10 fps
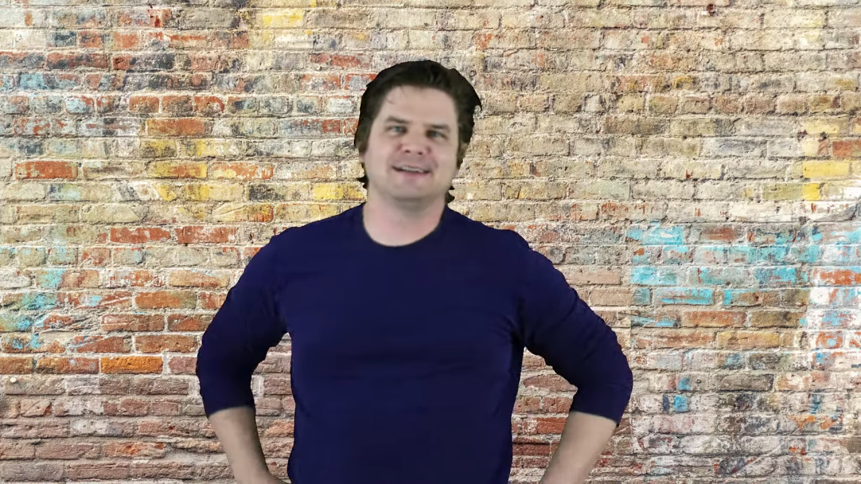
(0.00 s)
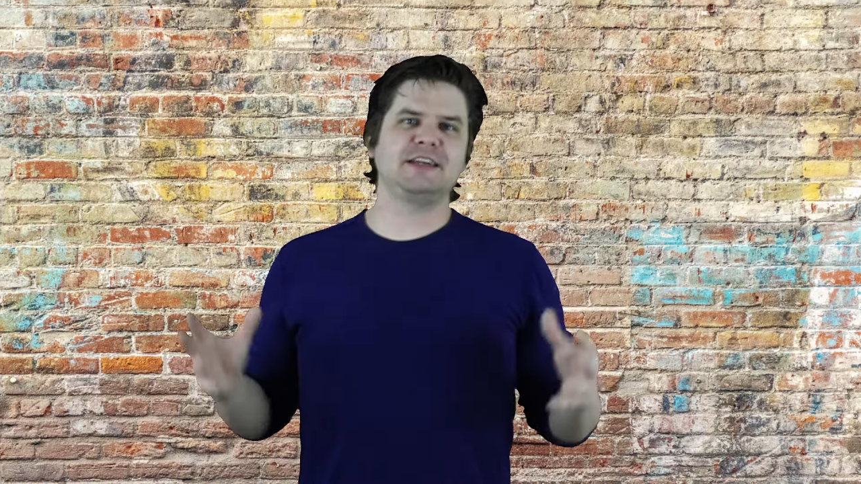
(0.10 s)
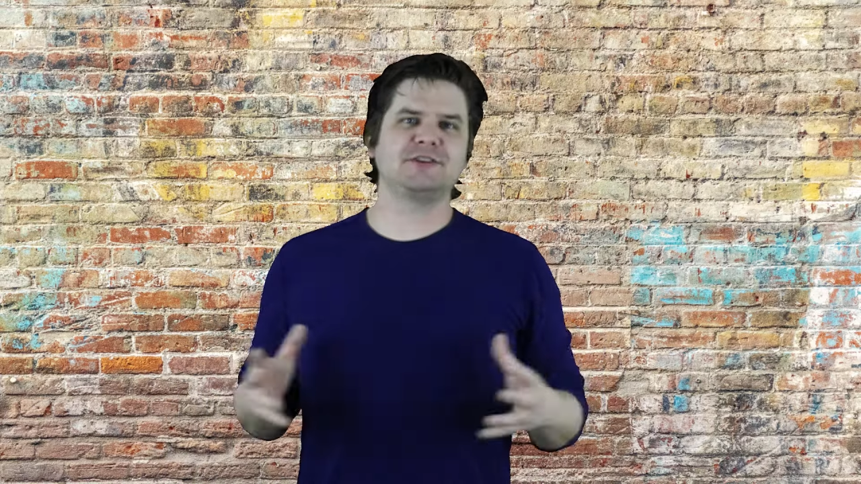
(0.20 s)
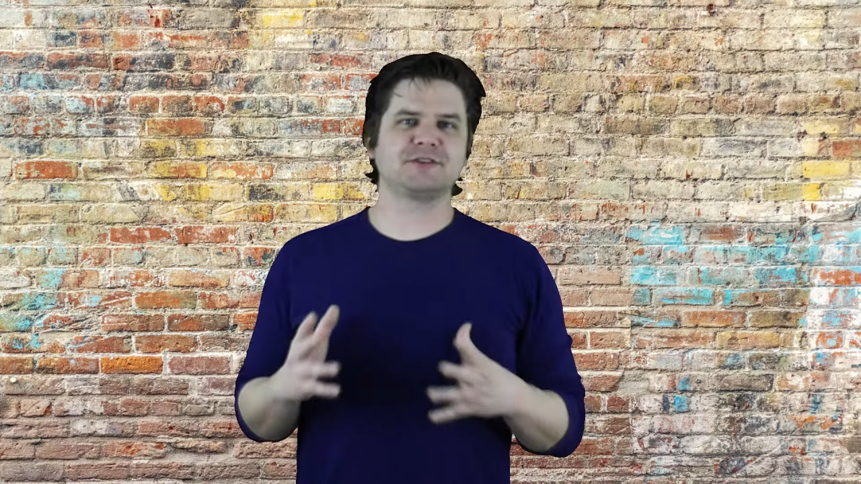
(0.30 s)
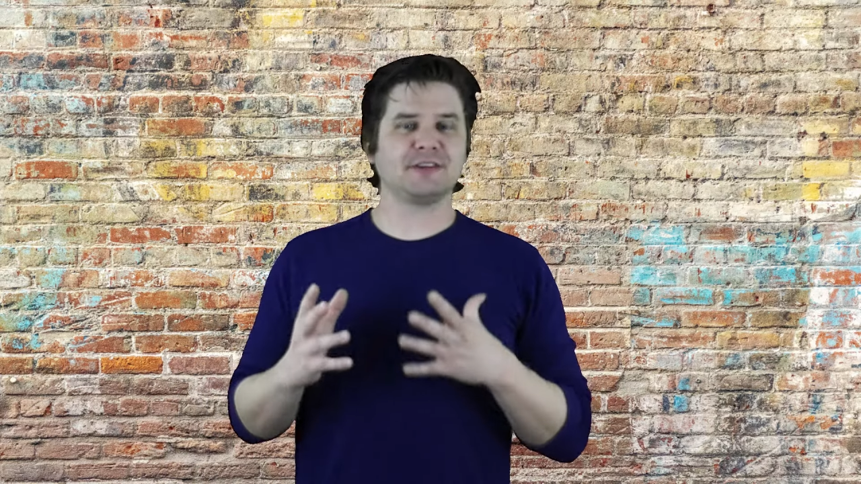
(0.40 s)

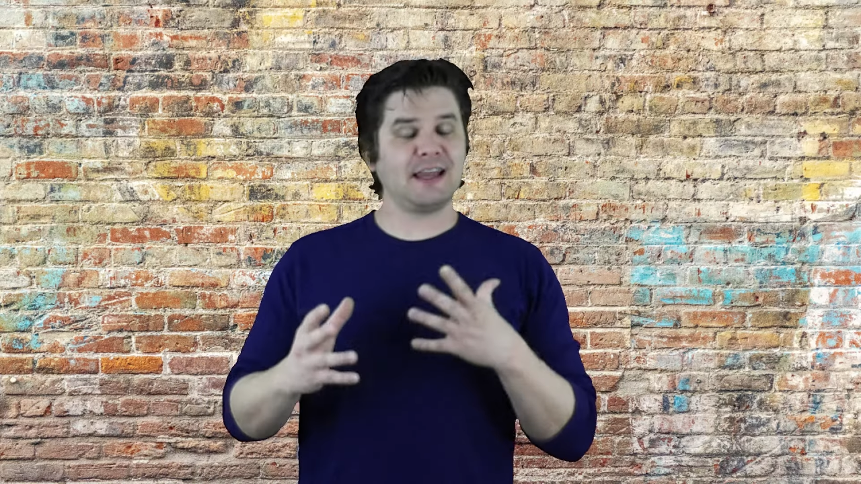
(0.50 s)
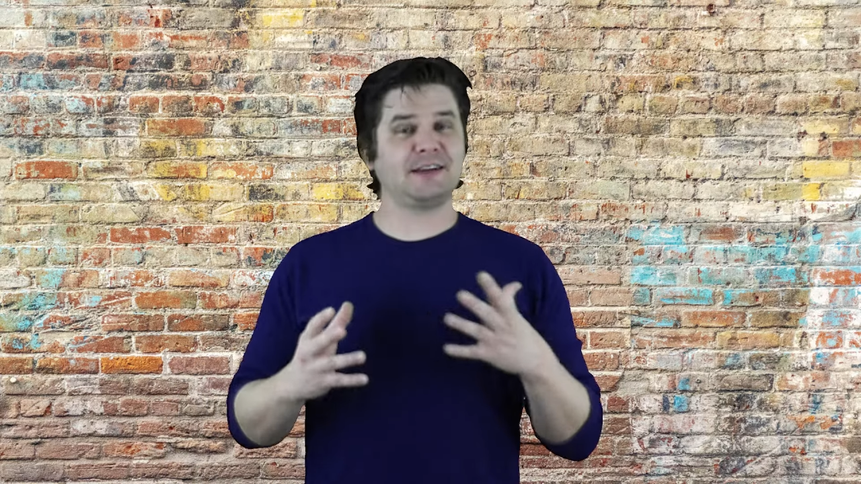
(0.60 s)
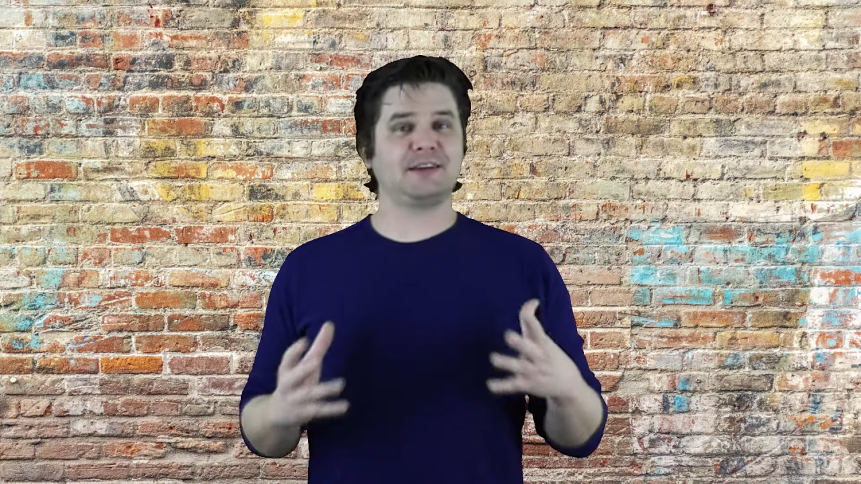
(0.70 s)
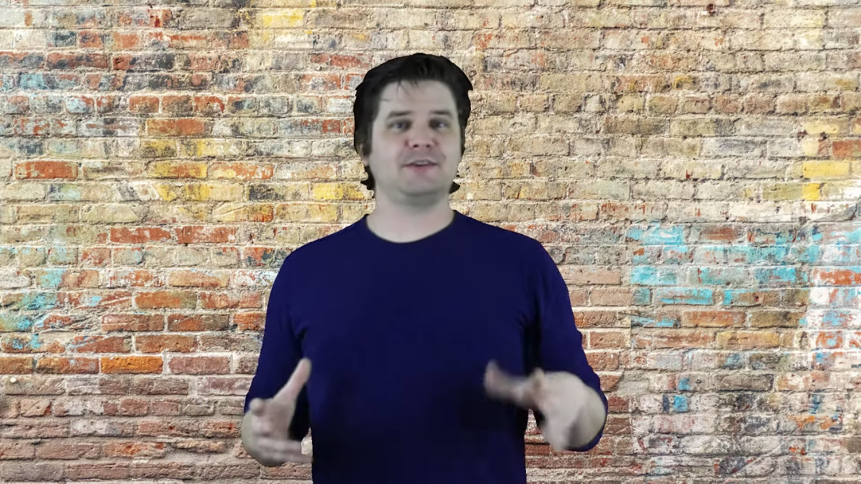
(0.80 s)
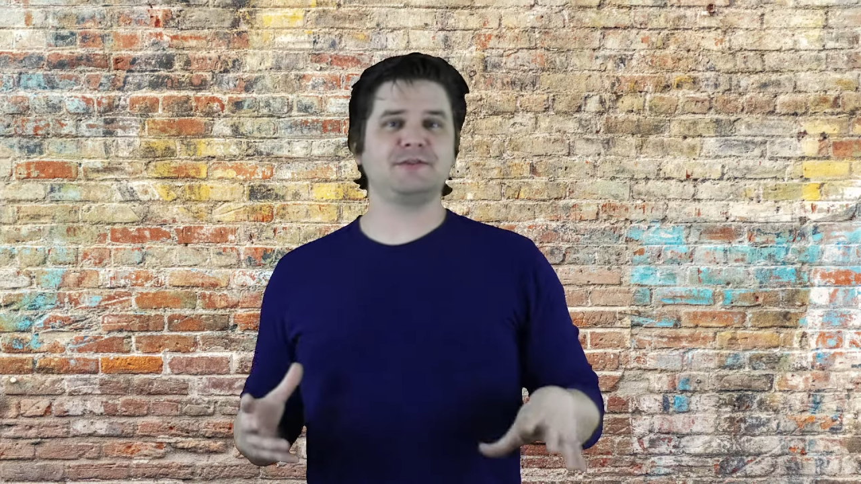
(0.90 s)
Teachers like
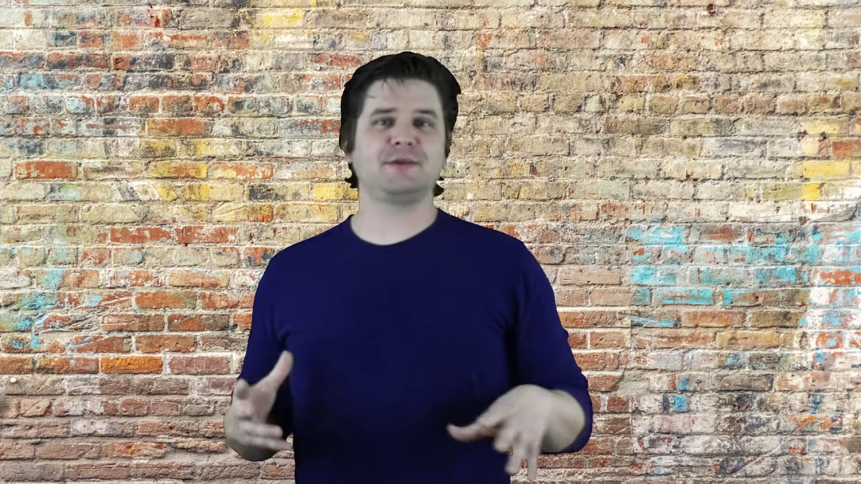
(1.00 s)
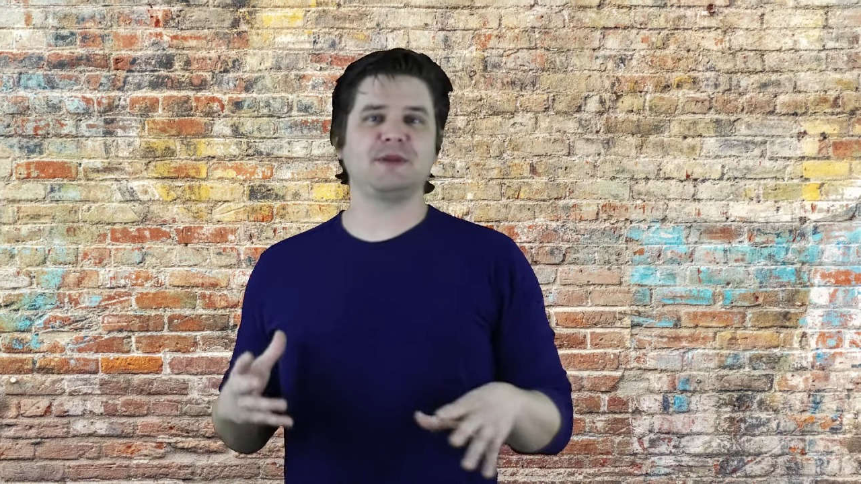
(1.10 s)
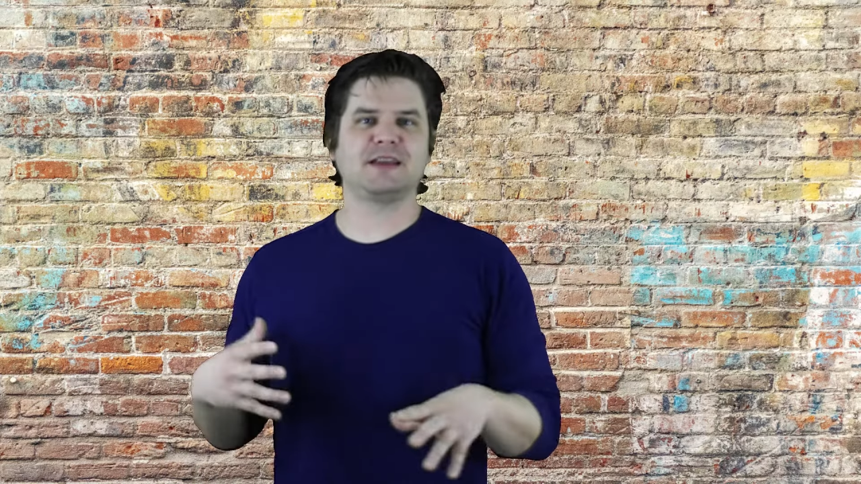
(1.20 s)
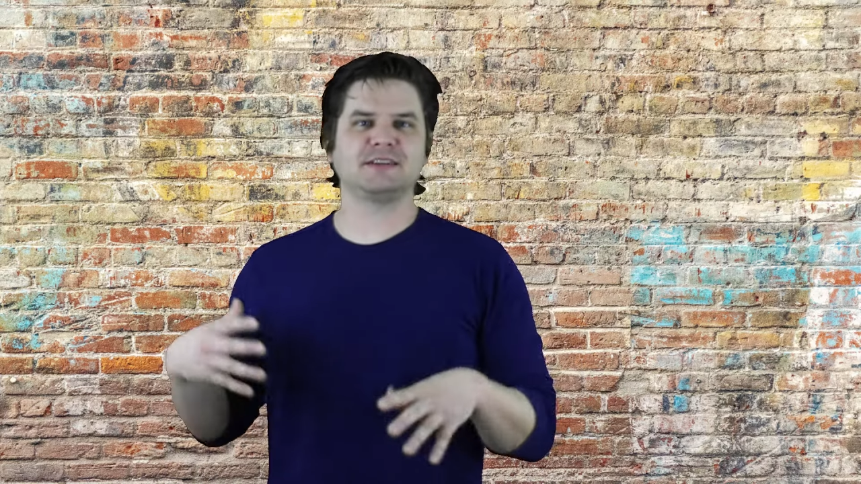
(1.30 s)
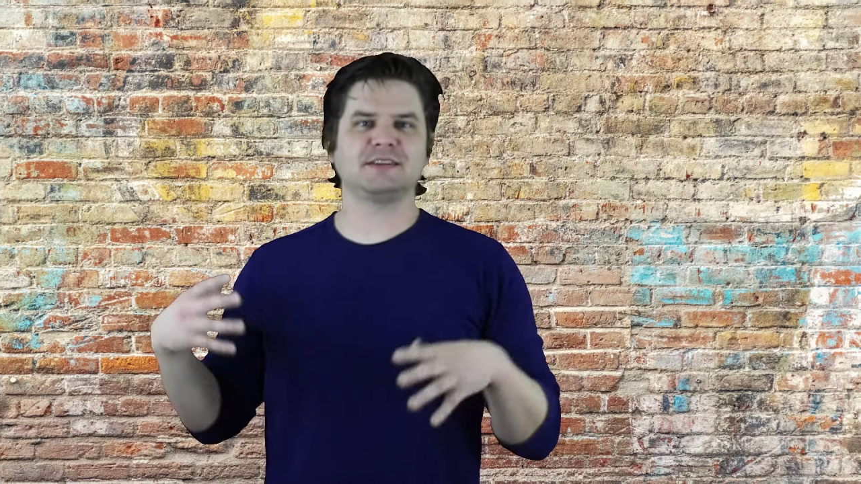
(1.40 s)
to use it because